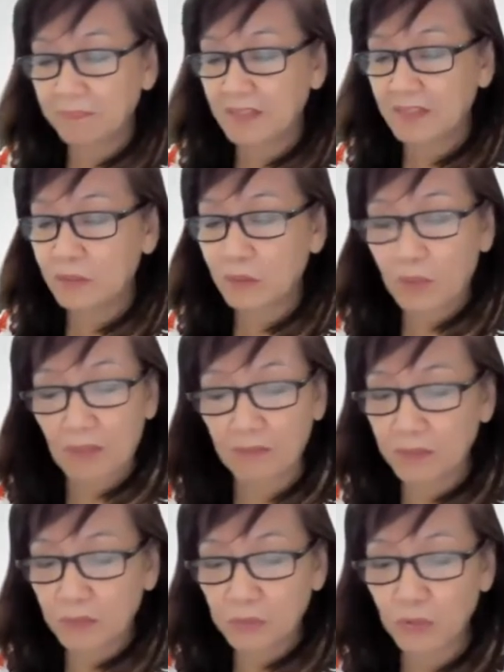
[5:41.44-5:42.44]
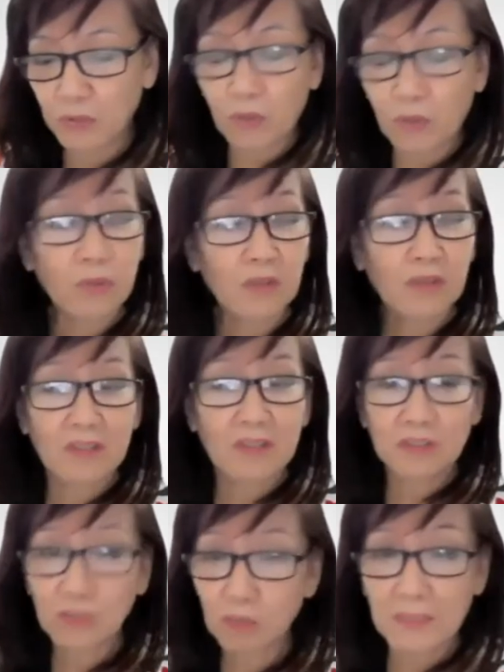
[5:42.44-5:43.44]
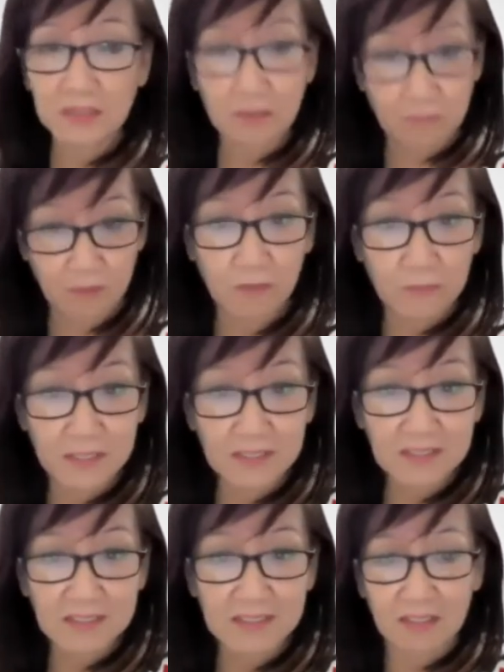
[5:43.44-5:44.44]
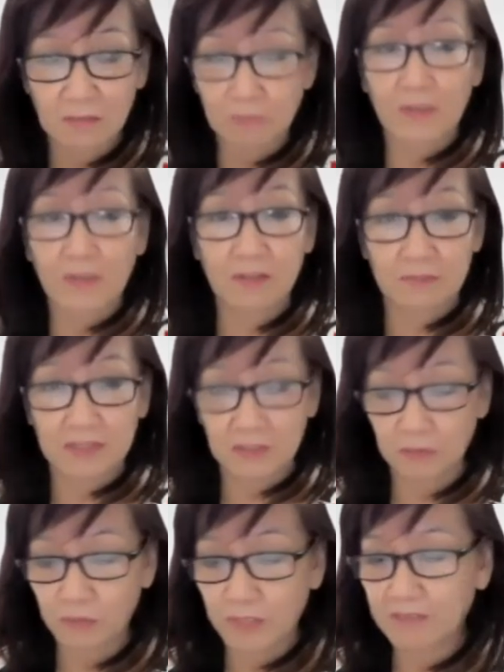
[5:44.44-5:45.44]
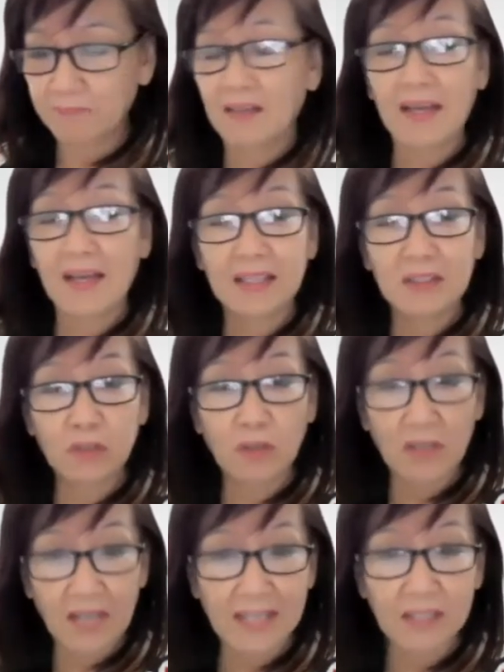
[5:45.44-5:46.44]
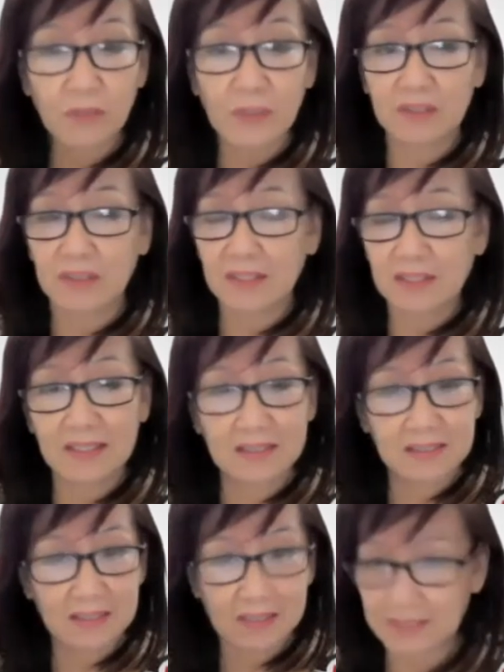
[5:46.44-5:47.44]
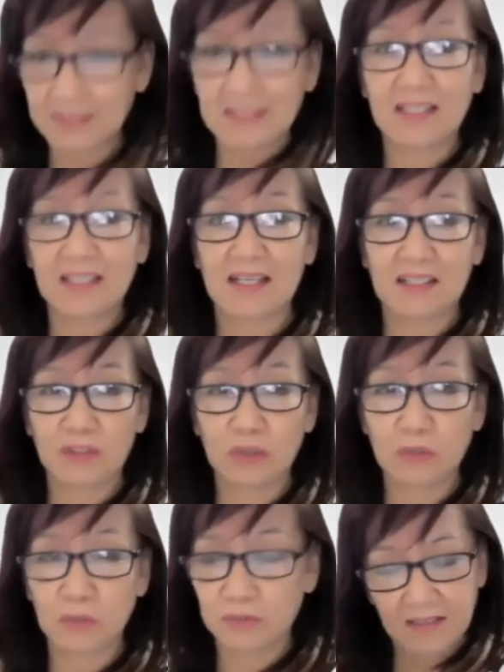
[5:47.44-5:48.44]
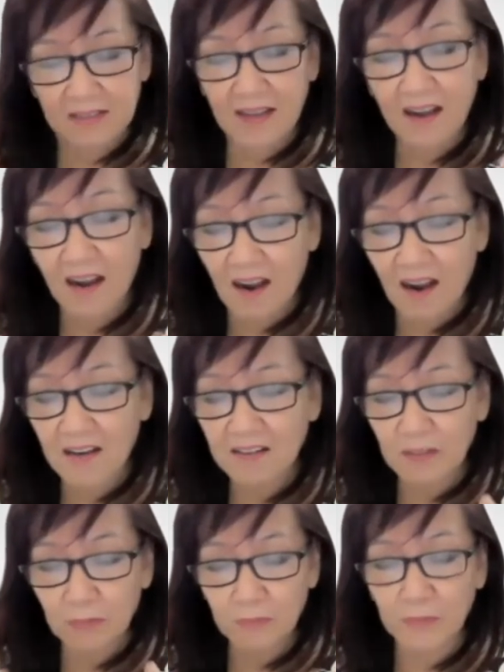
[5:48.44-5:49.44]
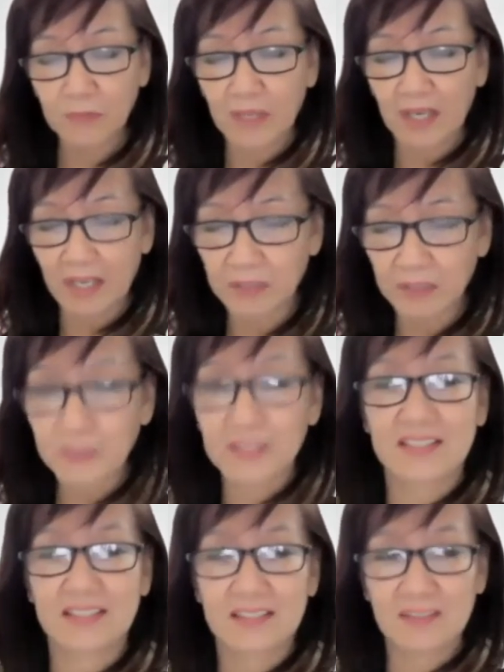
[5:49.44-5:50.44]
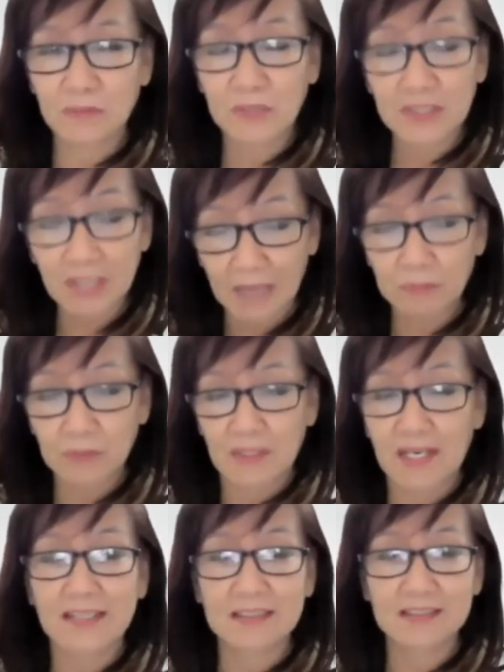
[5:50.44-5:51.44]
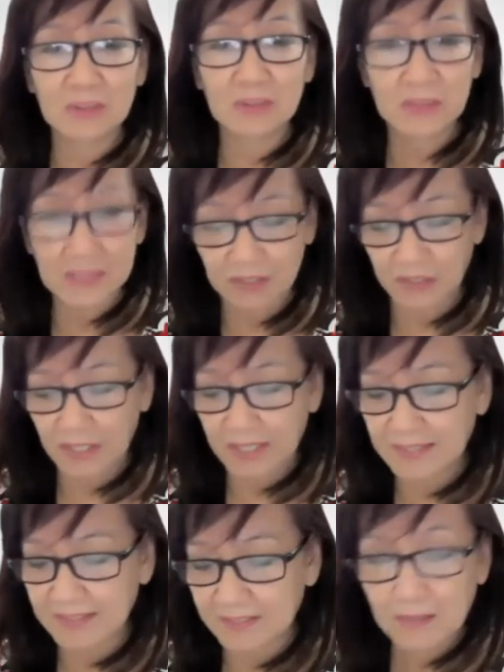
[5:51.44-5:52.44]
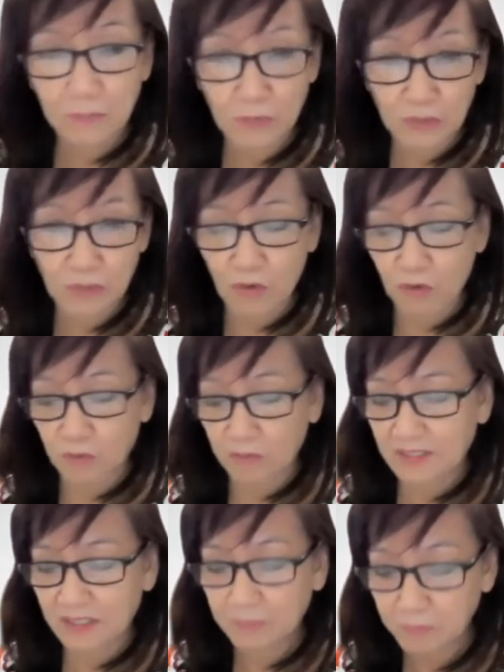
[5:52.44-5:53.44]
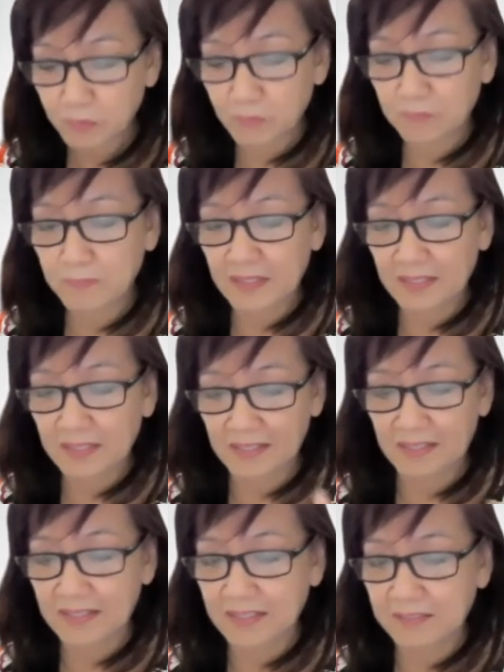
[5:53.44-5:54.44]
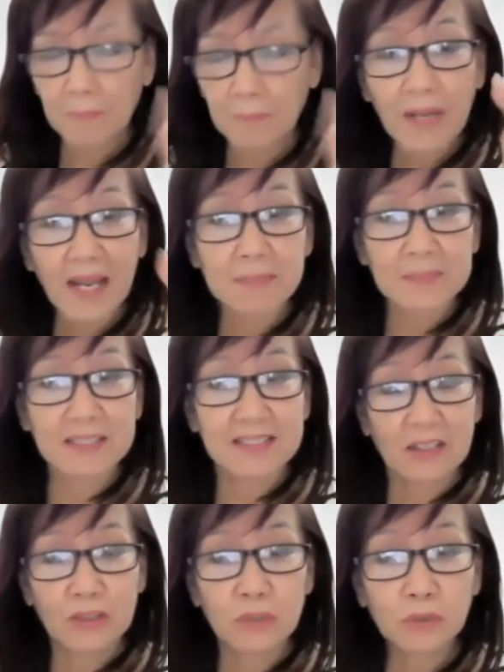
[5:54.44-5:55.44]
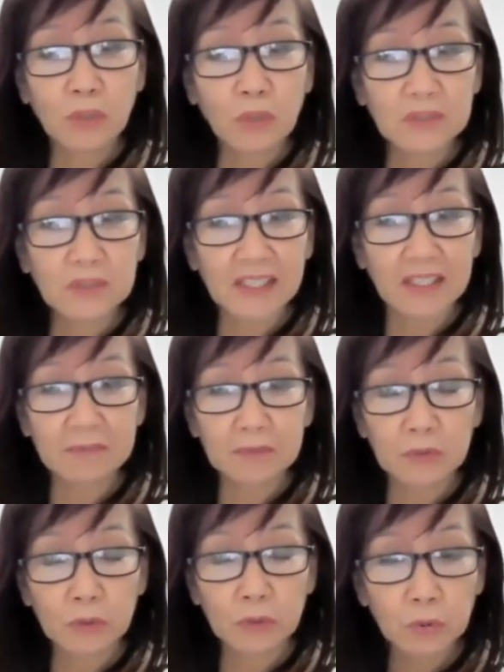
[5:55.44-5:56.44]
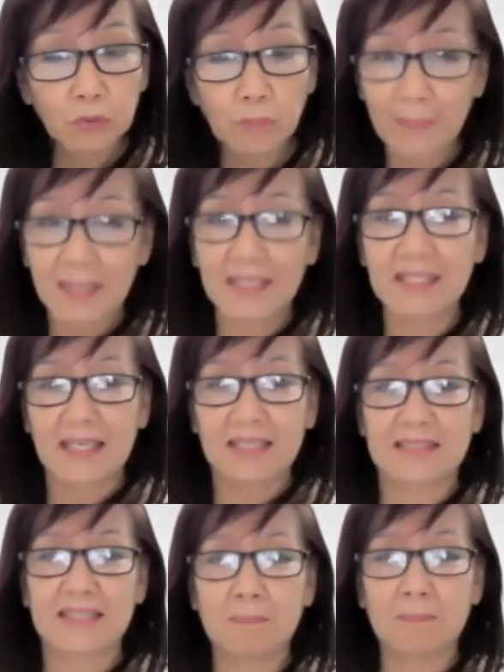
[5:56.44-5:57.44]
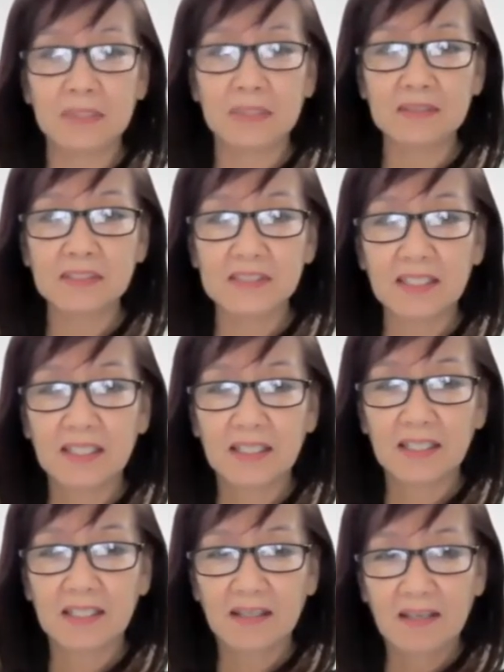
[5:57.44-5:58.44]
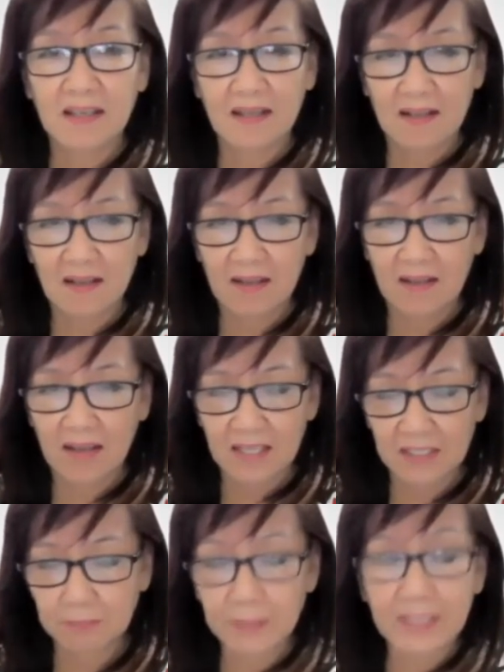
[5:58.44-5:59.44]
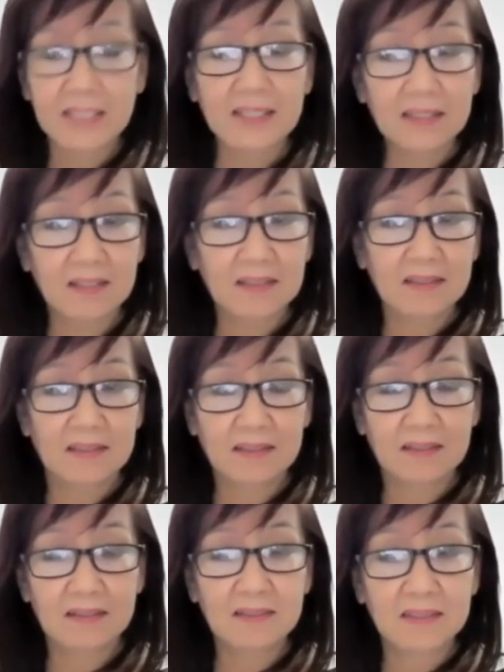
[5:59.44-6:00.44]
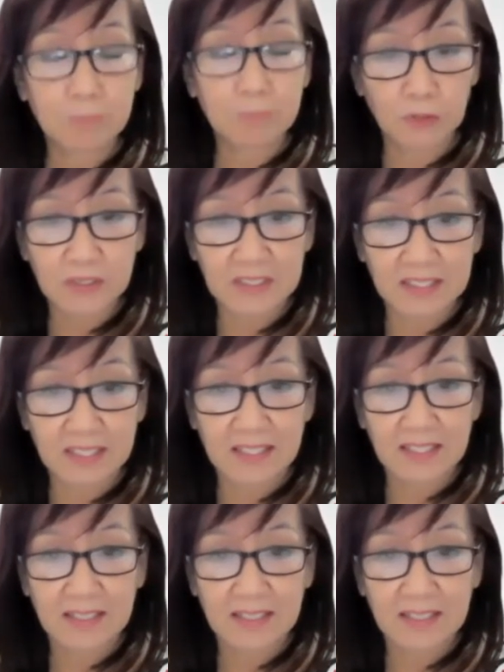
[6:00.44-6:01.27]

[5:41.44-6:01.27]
you show so much of confidence in front of the screen, and your language is easily understood. There are a few areas which I would like to suggest for your improvement is perhaps you don't give too many examples as being the protege.